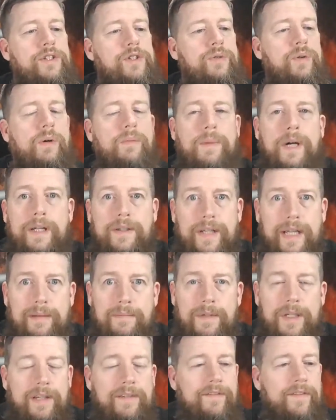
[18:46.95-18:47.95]
squonk mode yet.
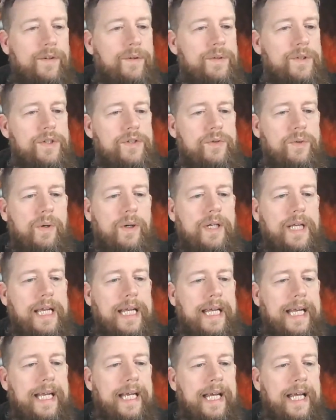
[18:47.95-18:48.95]
I'm looking forward to squonking it.